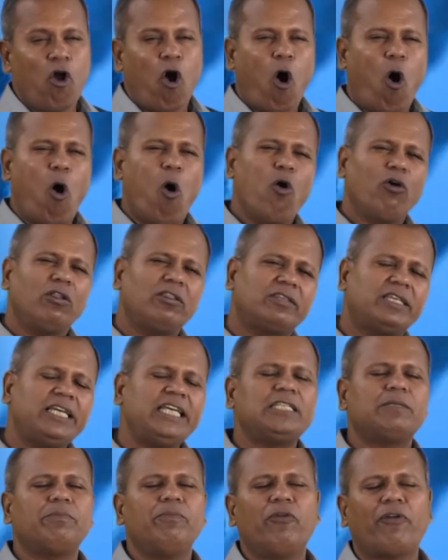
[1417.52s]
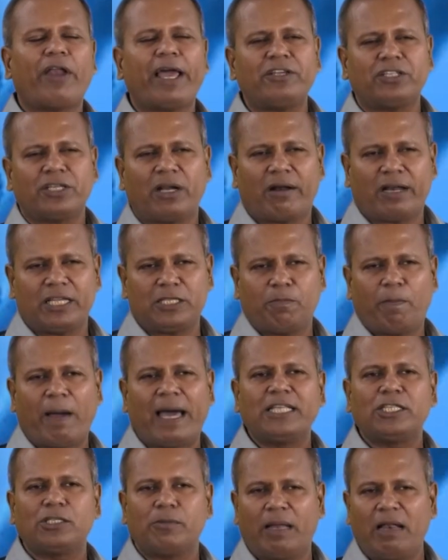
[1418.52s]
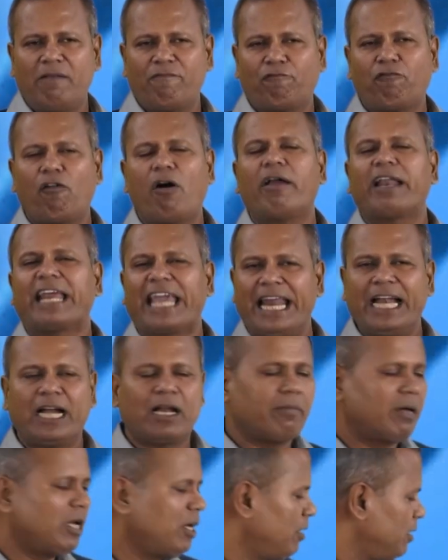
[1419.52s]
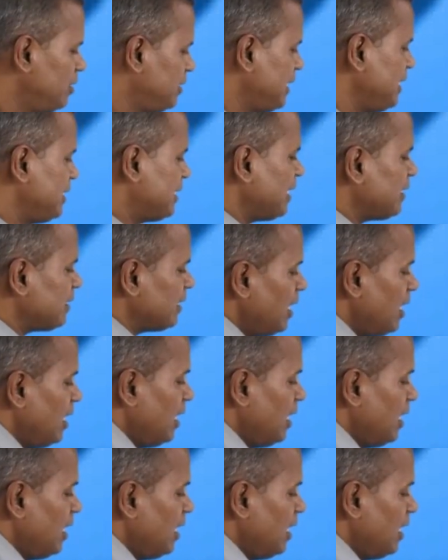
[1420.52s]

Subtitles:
All these mutations responsible for heritable diseases.